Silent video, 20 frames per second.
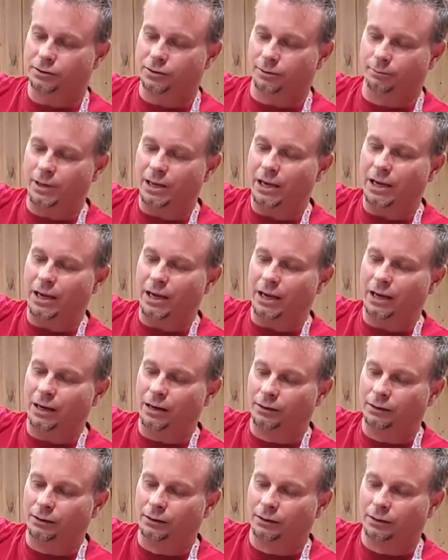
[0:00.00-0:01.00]
to
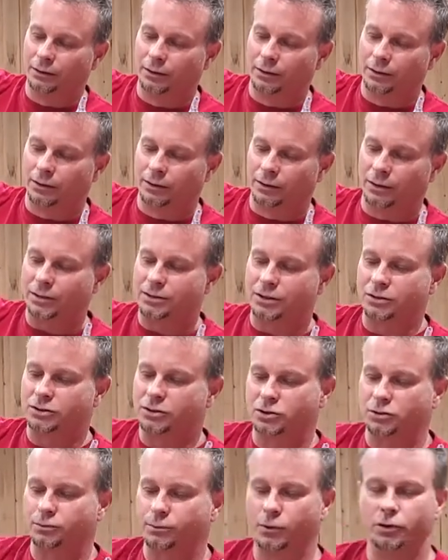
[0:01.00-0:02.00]
me, this is the
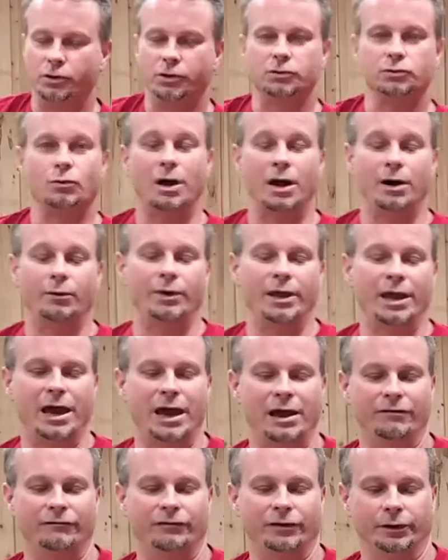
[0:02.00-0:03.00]
smoothest wine we
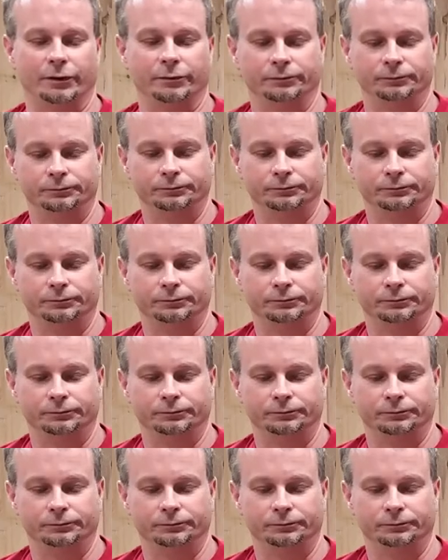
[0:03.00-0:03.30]
have here